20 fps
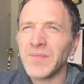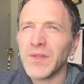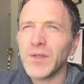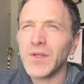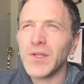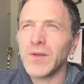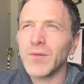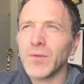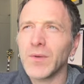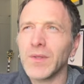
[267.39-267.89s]
You
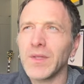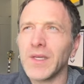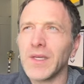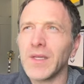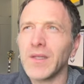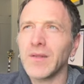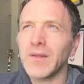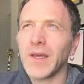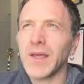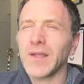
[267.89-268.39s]
didn't
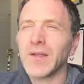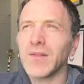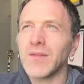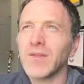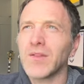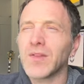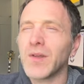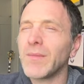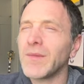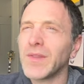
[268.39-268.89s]
really,
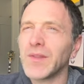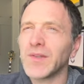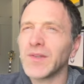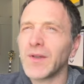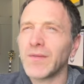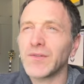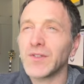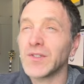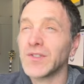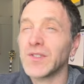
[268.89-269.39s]
some of the
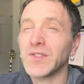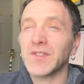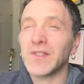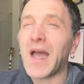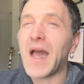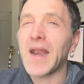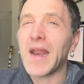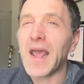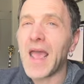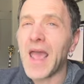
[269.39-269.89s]
stuff just does
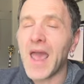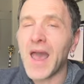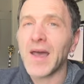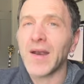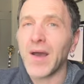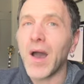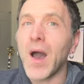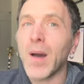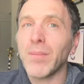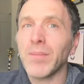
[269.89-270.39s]
not
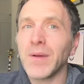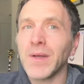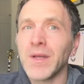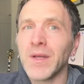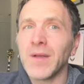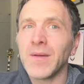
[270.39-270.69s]
add up.